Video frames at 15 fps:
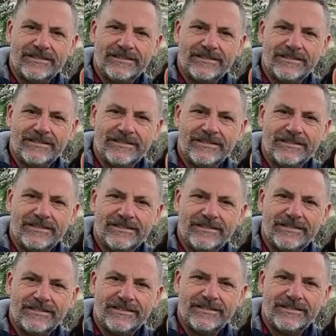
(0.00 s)

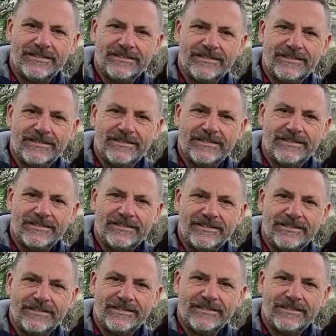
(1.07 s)

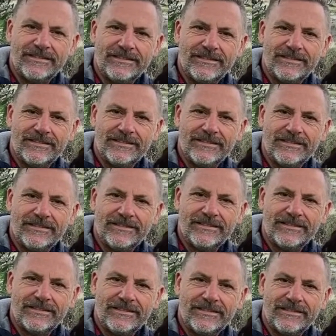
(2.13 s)

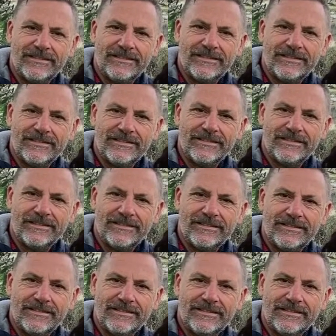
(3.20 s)

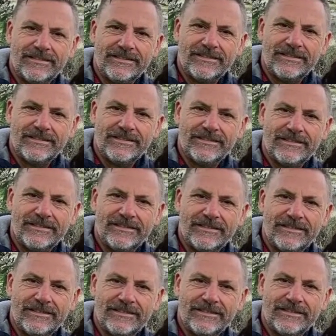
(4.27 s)

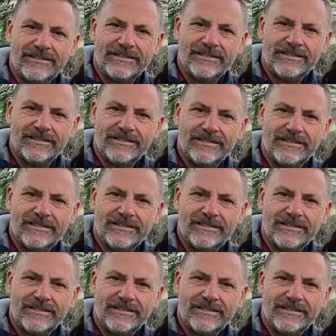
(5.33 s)
This person isn't speaking.